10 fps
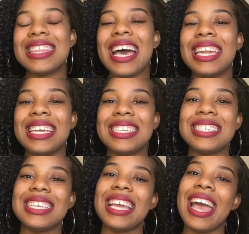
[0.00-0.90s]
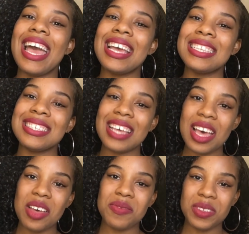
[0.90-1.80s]
that is the end
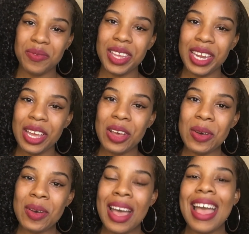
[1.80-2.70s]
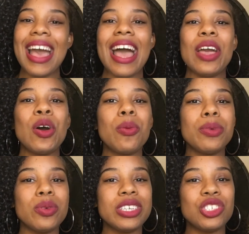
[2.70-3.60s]
of the video. I hope
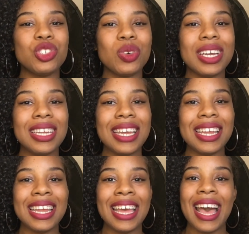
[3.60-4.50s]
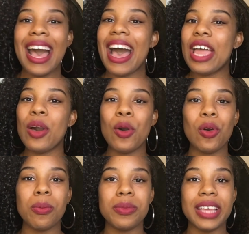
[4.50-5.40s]
you enjoyed it. I
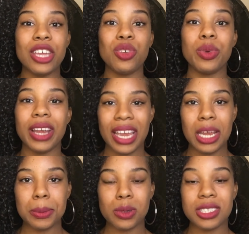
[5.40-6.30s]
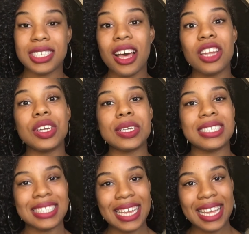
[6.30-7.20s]
hope that you were able to
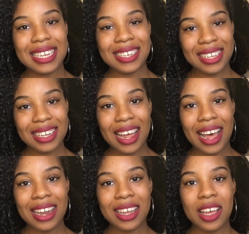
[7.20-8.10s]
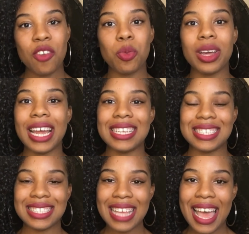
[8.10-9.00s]
understand a lot of what I
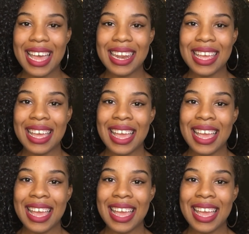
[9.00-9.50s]
said.